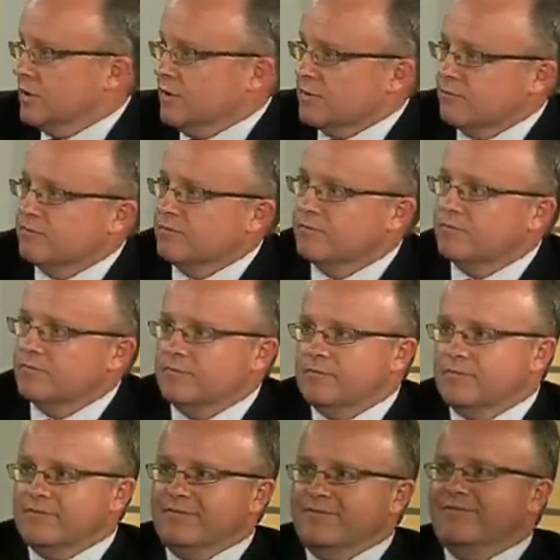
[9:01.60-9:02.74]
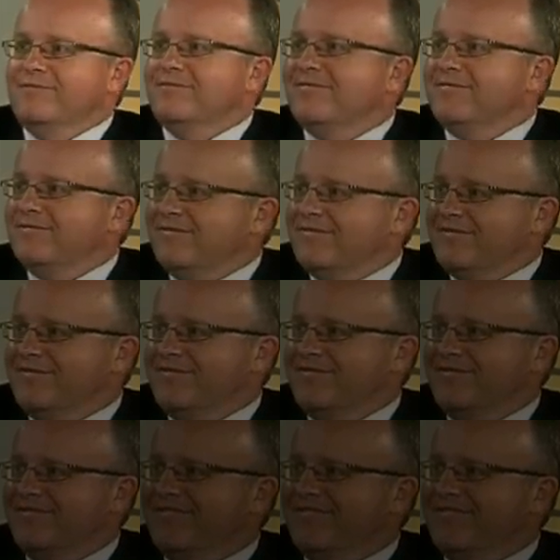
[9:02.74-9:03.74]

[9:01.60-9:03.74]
it's great seeing some of my old students go right